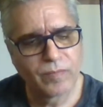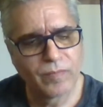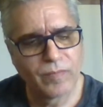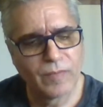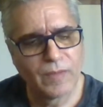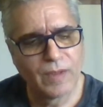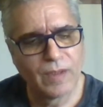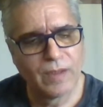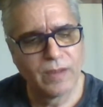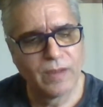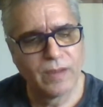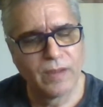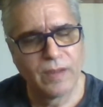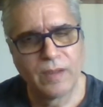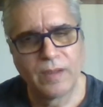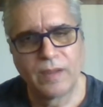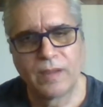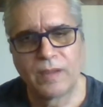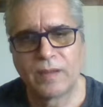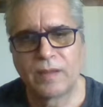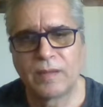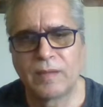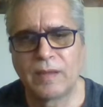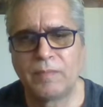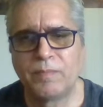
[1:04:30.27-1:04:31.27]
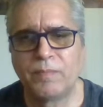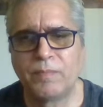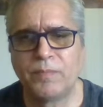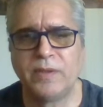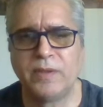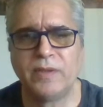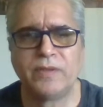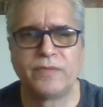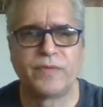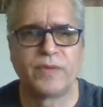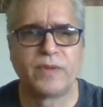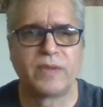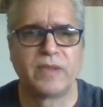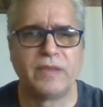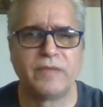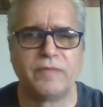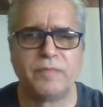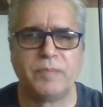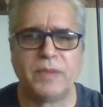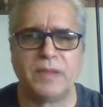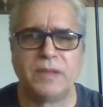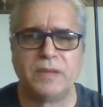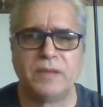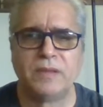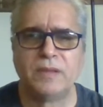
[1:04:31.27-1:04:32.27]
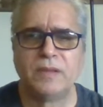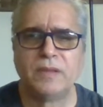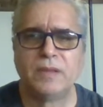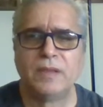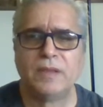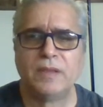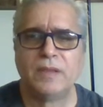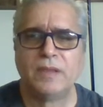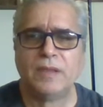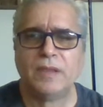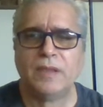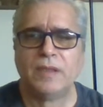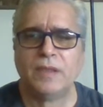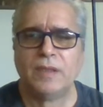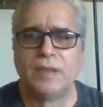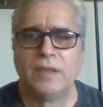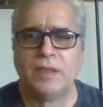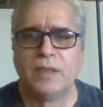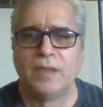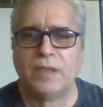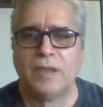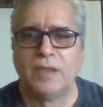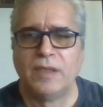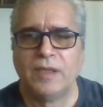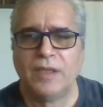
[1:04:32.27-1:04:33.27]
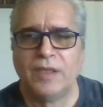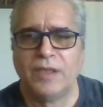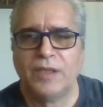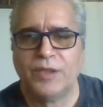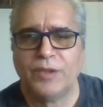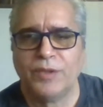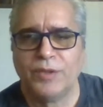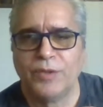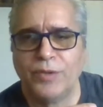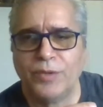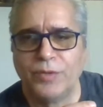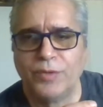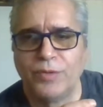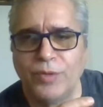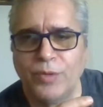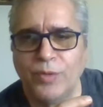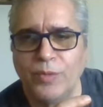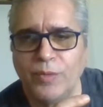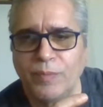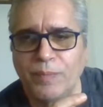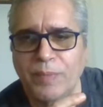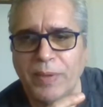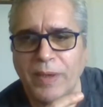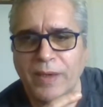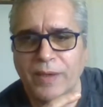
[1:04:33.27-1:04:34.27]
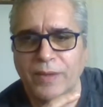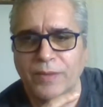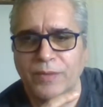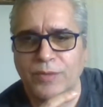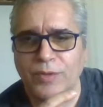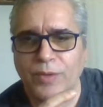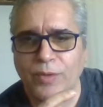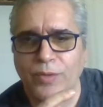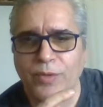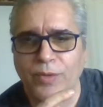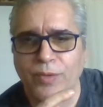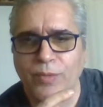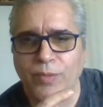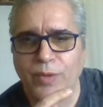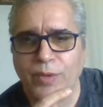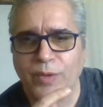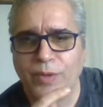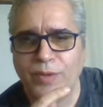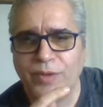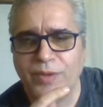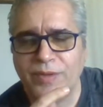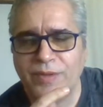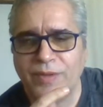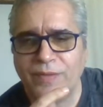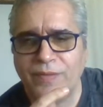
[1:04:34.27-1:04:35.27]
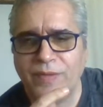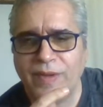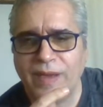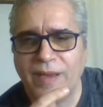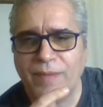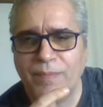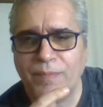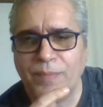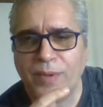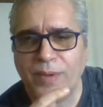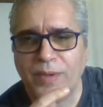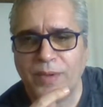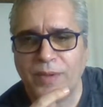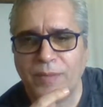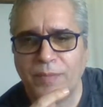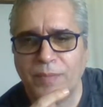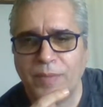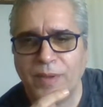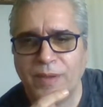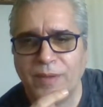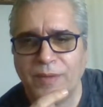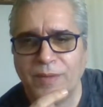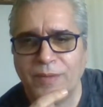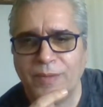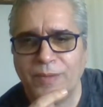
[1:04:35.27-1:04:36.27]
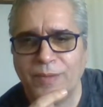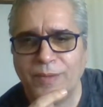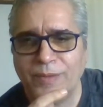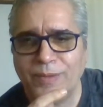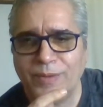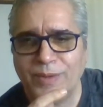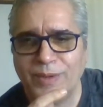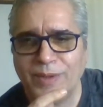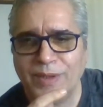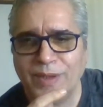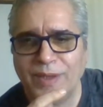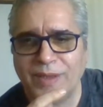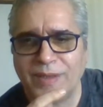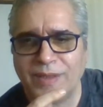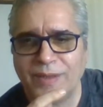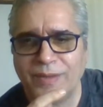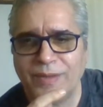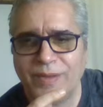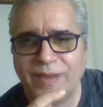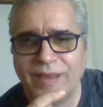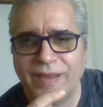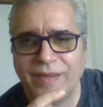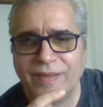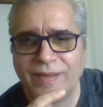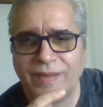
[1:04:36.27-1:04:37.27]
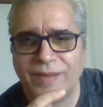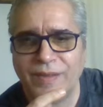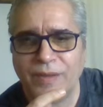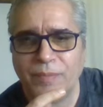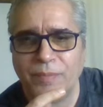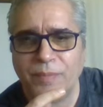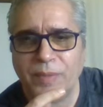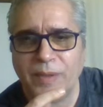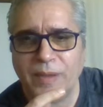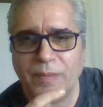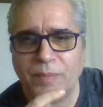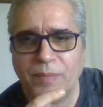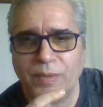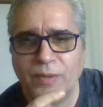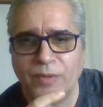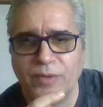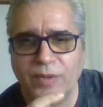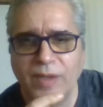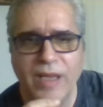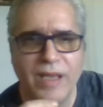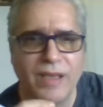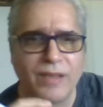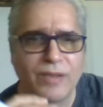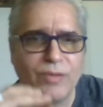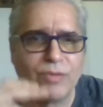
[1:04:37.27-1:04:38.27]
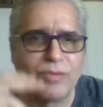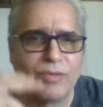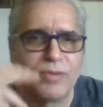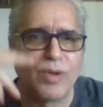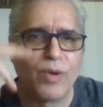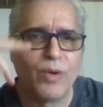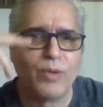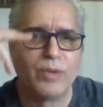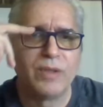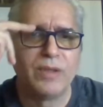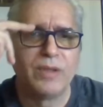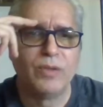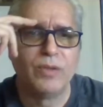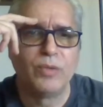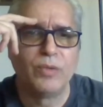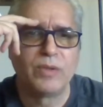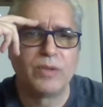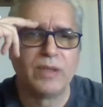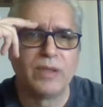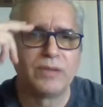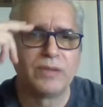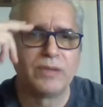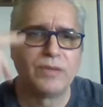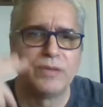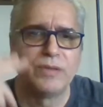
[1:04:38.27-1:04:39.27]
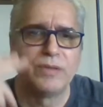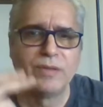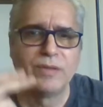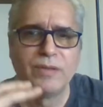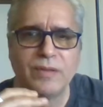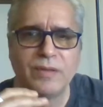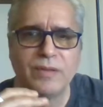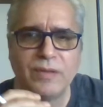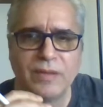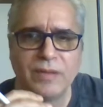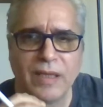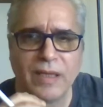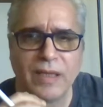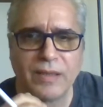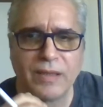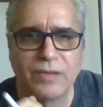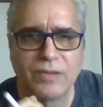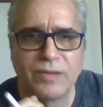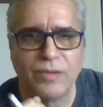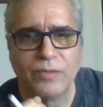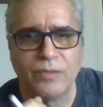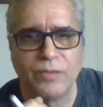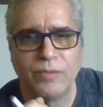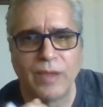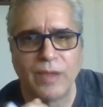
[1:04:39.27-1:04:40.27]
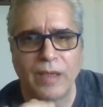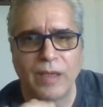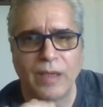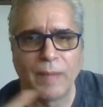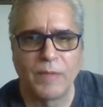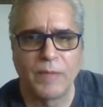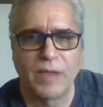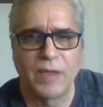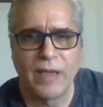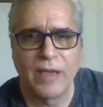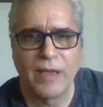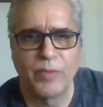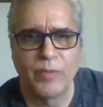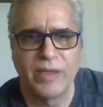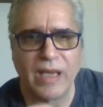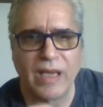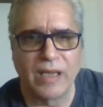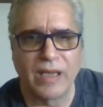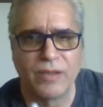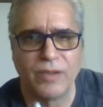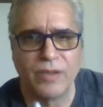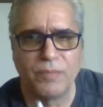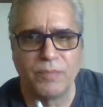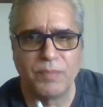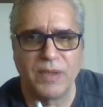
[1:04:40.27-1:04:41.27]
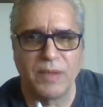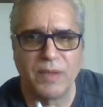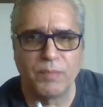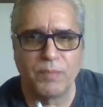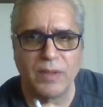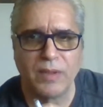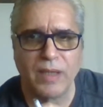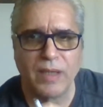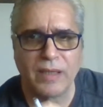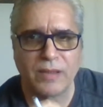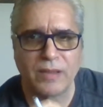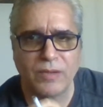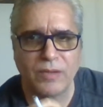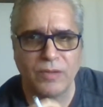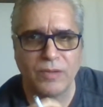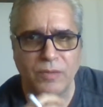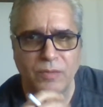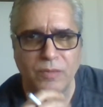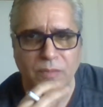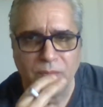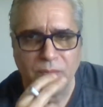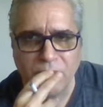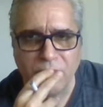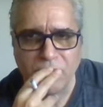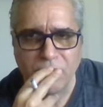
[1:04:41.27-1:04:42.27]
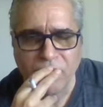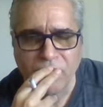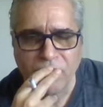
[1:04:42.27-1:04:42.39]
MF. Please forgive me. You're doing part, Joe. The world is a vampire, but we're lucky we have good people. Thank you, Tony Lucas. Thank you. I'm glad we got good people like you.